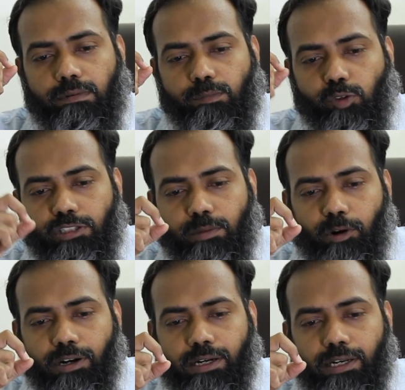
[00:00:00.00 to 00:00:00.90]
Most
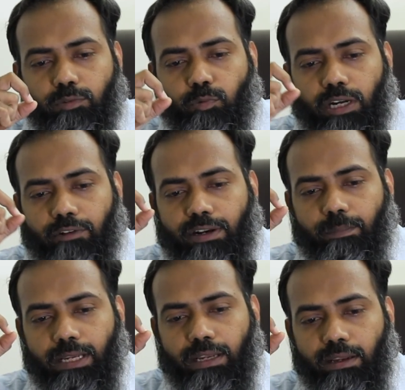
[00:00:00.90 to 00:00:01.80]
important is whatever
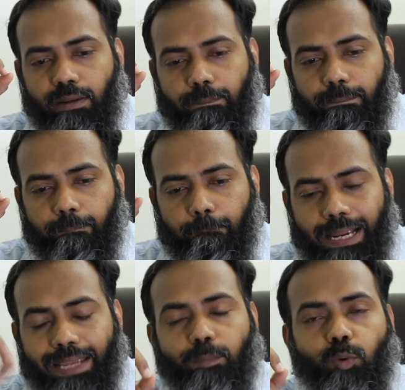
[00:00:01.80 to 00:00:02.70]
be
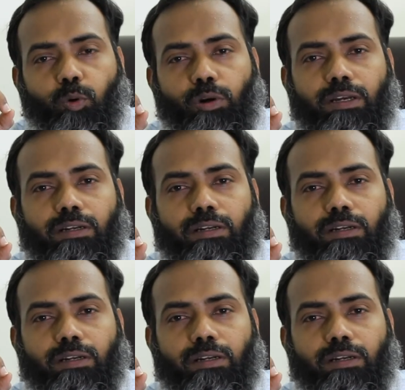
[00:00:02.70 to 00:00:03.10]
my mood,